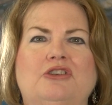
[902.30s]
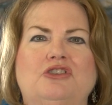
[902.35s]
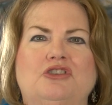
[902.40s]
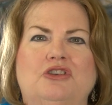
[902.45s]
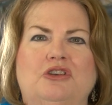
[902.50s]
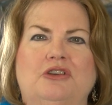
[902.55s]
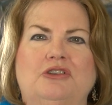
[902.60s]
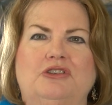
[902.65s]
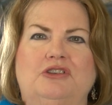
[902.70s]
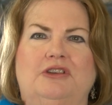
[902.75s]

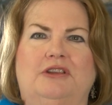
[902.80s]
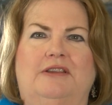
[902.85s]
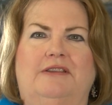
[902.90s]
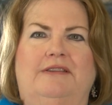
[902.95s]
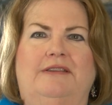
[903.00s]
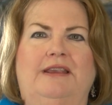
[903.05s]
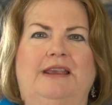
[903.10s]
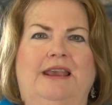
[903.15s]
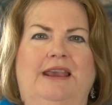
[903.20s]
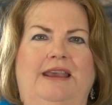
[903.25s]

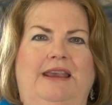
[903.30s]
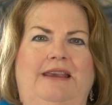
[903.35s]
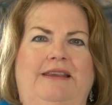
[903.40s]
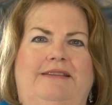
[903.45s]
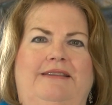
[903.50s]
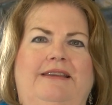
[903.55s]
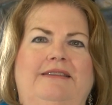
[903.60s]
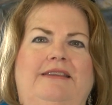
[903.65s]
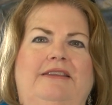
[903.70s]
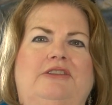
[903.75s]
churches. He
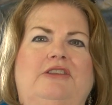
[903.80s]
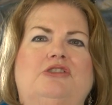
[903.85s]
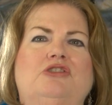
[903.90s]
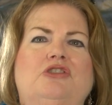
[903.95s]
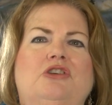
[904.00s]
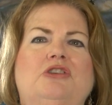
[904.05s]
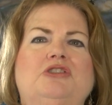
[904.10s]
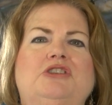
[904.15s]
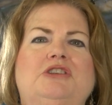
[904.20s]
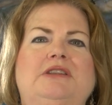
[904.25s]
said that the
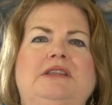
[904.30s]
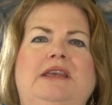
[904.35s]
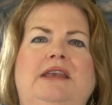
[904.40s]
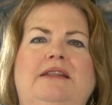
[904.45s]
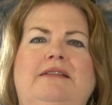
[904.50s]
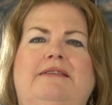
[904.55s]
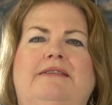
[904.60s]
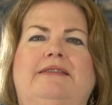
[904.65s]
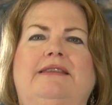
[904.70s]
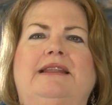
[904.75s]
church
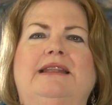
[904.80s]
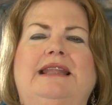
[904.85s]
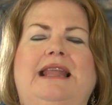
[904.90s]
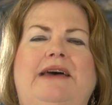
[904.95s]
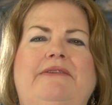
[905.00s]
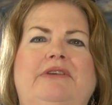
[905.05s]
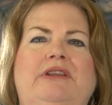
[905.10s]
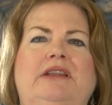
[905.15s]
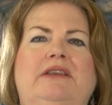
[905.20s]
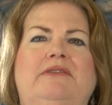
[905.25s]
needs the
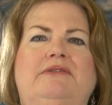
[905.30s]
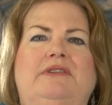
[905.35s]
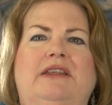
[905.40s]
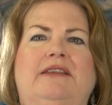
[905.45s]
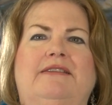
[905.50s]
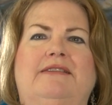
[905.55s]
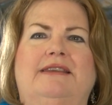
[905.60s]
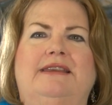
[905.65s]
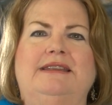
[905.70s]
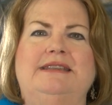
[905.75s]
leaven of
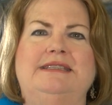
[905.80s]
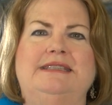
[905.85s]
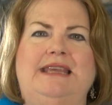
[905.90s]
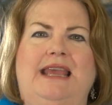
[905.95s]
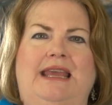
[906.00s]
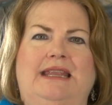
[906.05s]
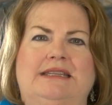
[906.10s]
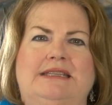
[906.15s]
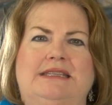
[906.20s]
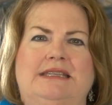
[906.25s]

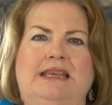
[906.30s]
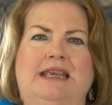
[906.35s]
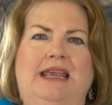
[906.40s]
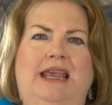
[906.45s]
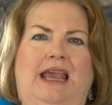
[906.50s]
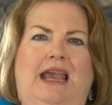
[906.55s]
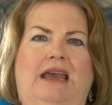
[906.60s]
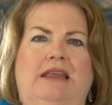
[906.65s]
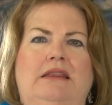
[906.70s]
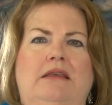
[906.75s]
discontent,
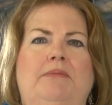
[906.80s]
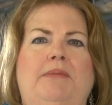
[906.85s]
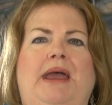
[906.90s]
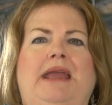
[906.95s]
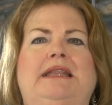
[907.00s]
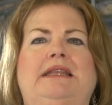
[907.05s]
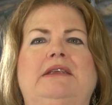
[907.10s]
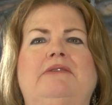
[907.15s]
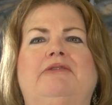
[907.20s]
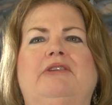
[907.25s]
and the
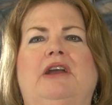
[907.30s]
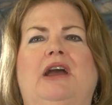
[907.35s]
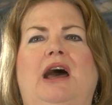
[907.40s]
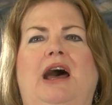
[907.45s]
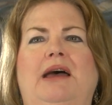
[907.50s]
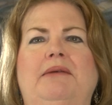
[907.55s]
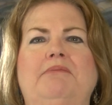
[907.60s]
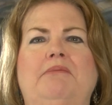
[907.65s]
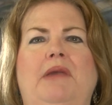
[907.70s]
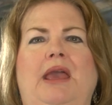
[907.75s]

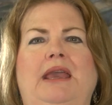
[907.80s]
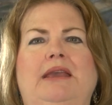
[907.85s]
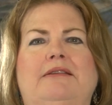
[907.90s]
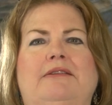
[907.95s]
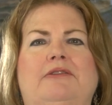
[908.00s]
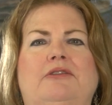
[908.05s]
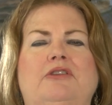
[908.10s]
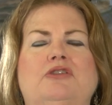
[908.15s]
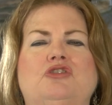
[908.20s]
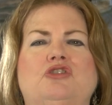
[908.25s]
Magnificat
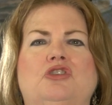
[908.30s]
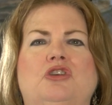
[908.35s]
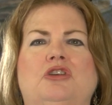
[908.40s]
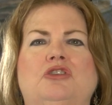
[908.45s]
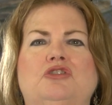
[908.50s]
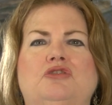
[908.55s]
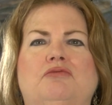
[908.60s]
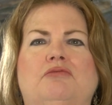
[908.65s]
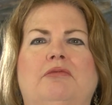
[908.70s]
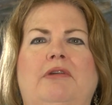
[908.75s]
makes the
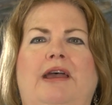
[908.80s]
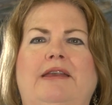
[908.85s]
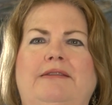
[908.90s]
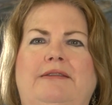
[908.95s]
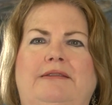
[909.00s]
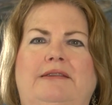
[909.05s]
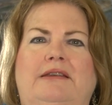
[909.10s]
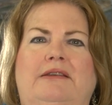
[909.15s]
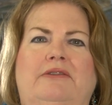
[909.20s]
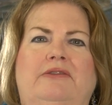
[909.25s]
church
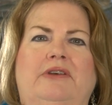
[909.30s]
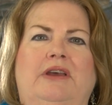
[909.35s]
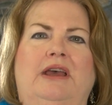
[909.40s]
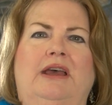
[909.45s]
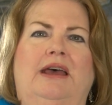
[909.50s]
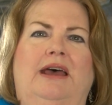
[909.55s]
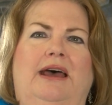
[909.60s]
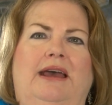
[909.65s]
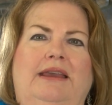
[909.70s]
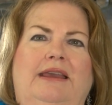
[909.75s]
restive
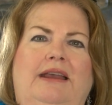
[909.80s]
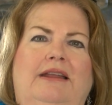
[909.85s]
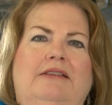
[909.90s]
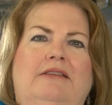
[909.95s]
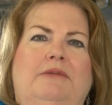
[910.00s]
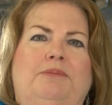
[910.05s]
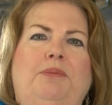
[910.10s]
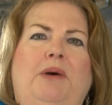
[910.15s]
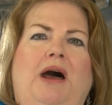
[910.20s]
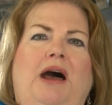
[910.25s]

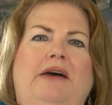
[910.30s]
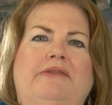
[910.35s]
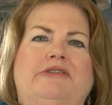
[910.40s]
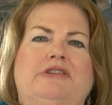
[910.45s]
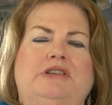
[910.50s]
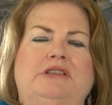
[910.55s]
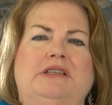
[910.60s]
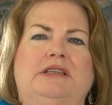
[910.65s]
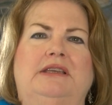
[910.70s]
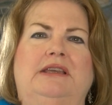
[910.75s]
against
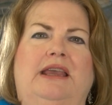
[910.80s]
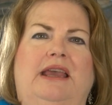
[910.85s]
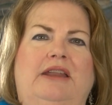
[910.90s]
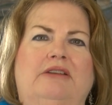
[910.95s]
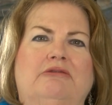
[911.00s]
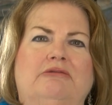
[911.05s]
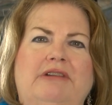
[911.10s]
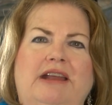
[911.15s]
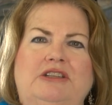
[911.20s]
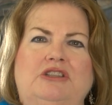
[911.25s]
poverty
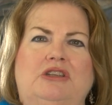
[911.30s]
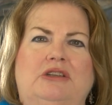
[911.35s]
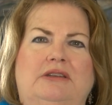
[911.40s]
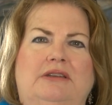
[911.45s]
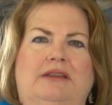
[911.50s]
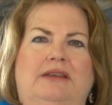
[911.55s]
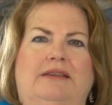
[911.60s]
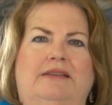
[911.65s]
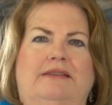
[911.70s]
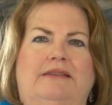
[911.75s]
and
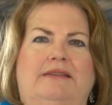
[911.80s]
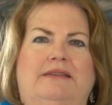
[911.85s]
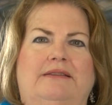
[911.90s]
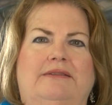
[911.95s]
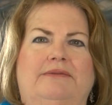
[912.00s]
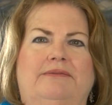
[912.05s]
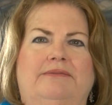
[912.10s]
wretchedness.